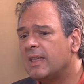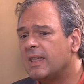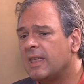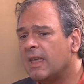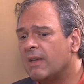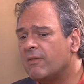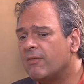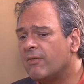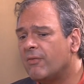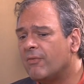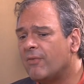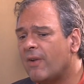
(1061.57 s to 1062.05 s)

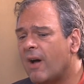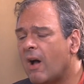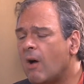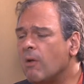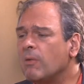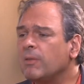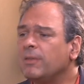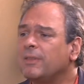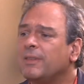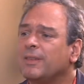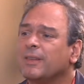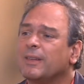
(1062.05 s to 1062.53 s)
have
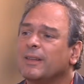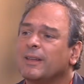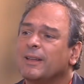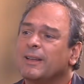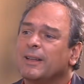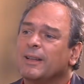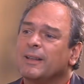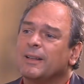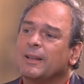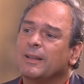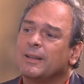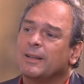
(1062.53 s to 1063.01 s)
found
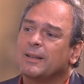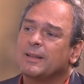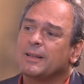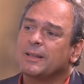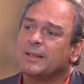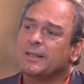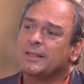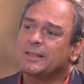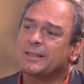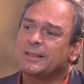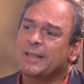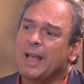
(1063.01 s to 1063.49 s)

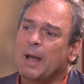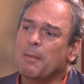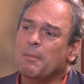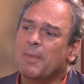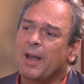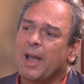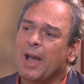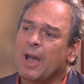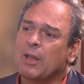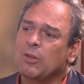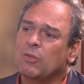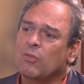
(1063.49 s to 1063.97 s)
uh, some
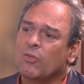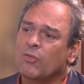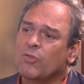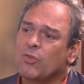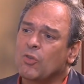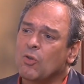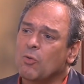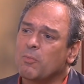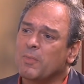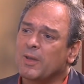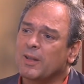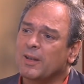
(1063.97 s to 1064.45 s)
kind of
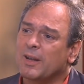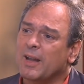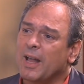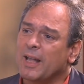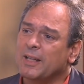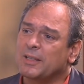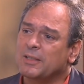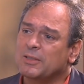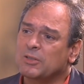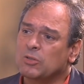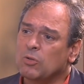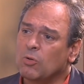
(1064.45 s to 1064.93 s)
human rights.